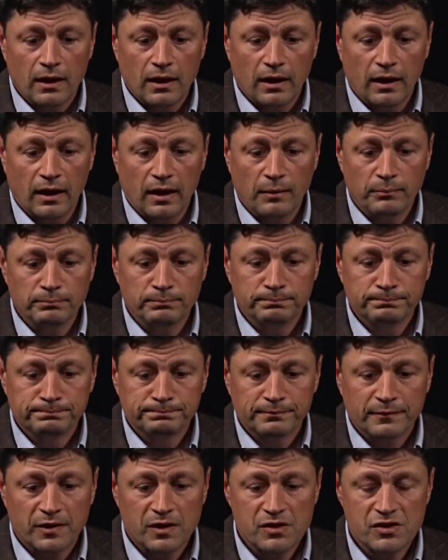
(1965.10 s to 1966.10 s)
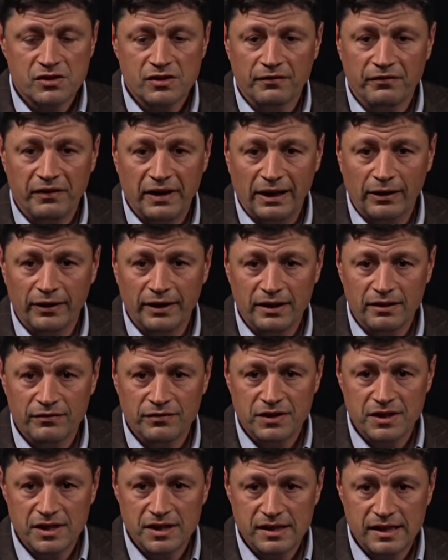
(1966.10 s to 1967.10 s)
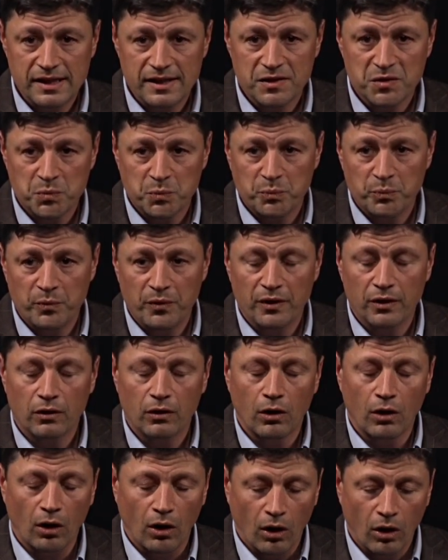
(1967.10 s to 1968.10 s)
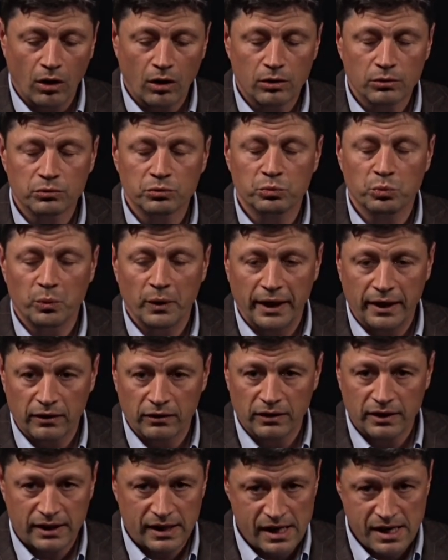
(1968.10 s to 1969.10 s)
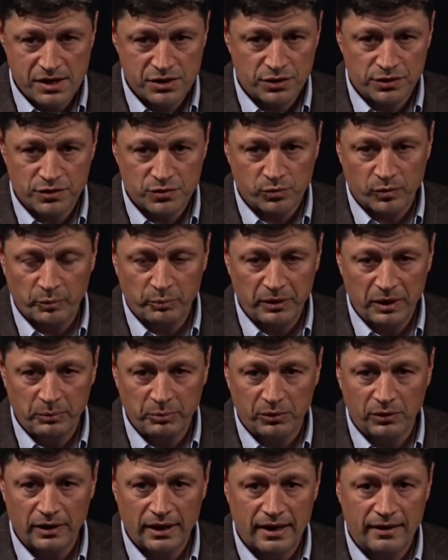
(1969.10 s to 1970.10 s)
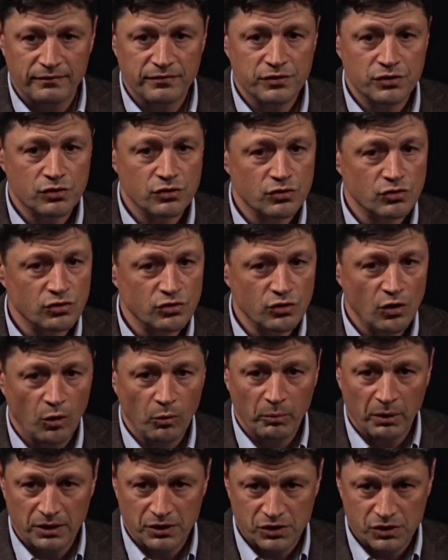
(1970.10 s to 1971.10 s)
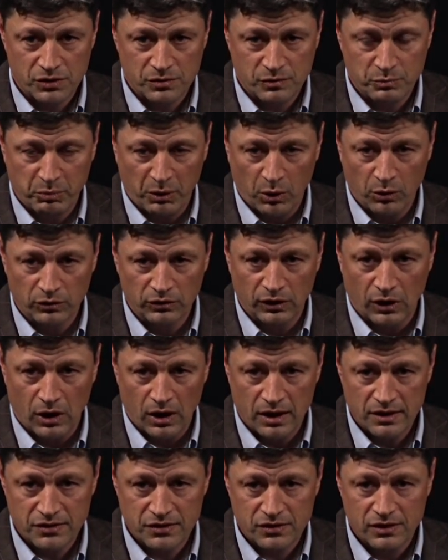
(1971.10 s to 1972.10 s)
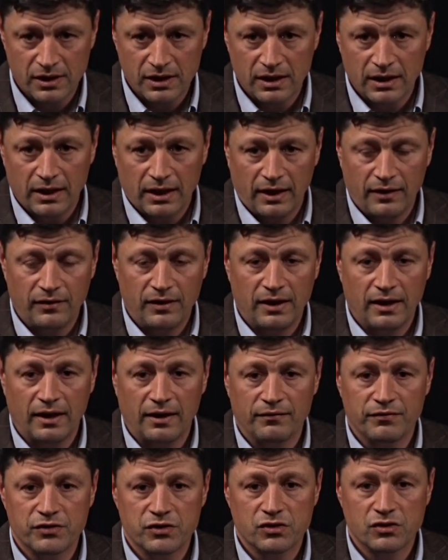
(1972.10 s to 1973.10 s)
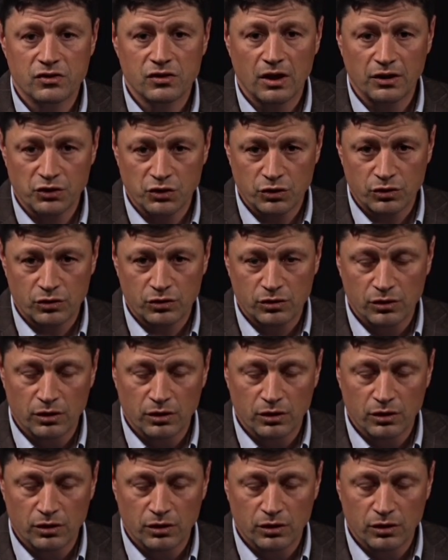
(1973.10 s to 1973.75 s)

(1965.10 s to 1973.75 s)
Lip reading: The severity of disease. There are rare occasions where people have so much bone loss and they have such